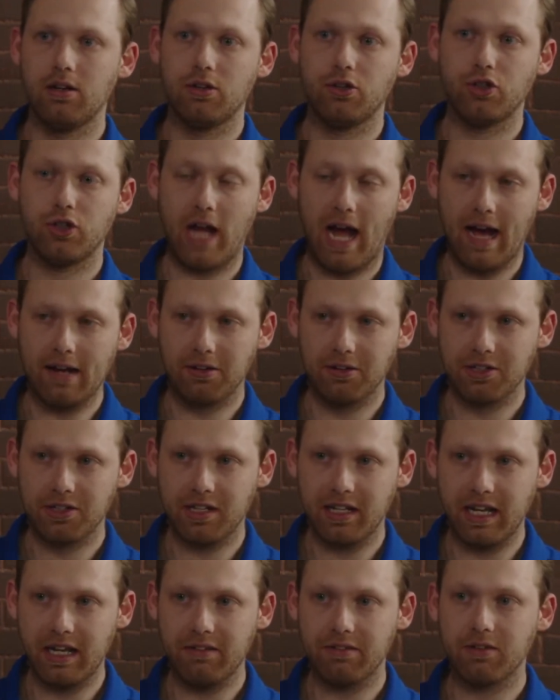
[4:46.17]
Chattel
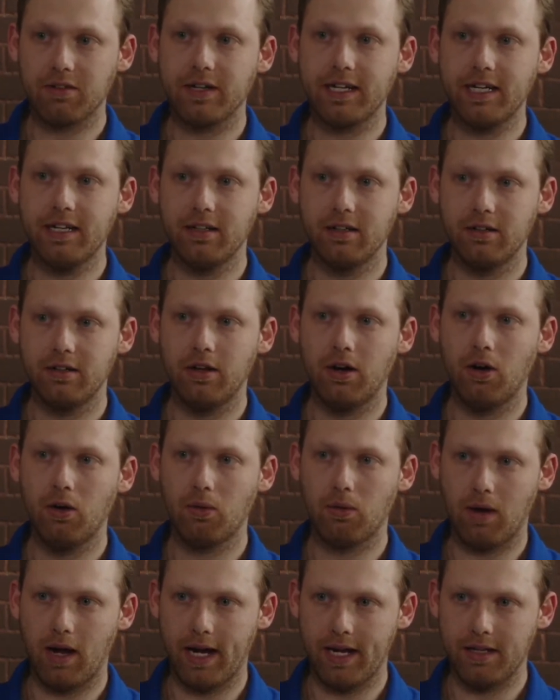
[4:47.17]
slavery, no
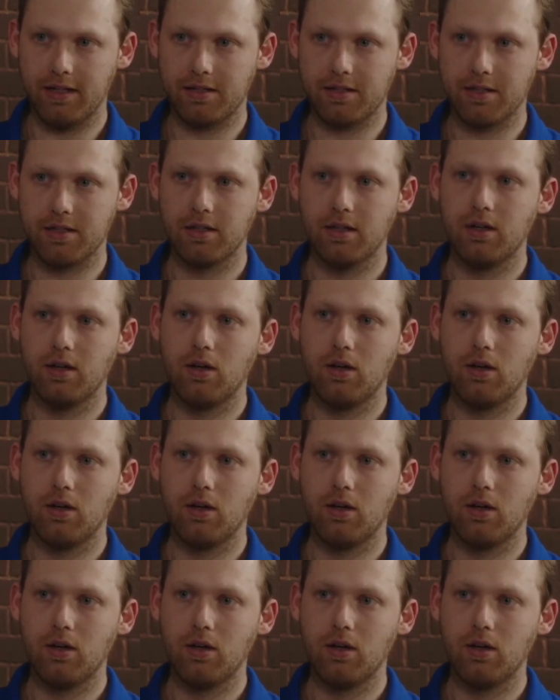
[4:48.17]
rights.